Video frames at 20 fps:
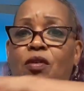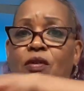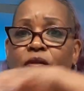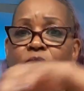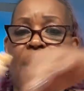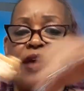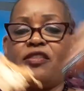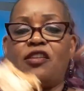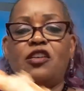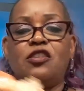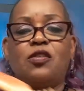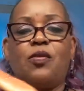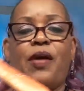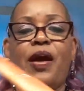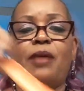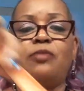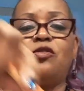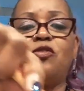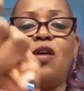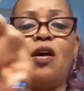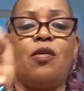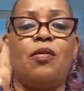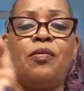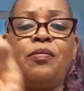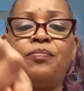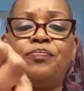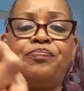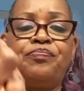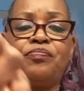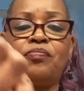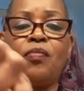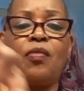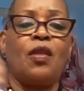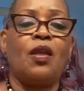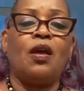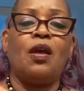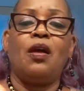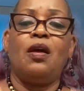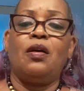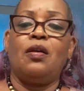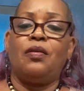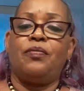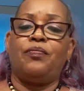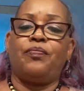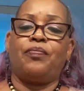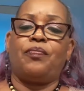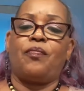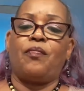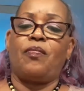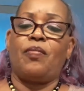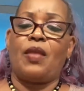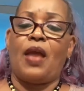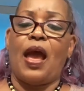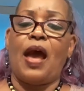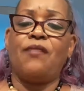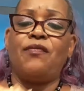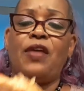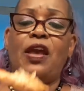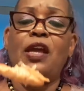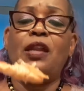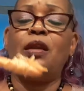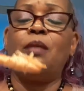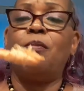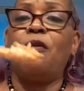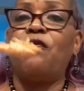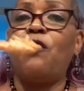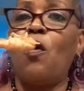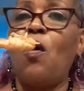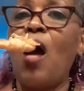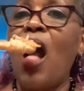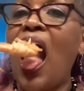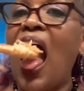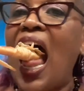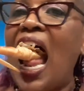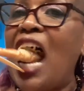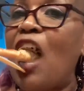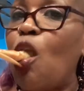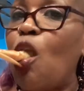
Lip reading: crack these crabs. So I've eaten them before.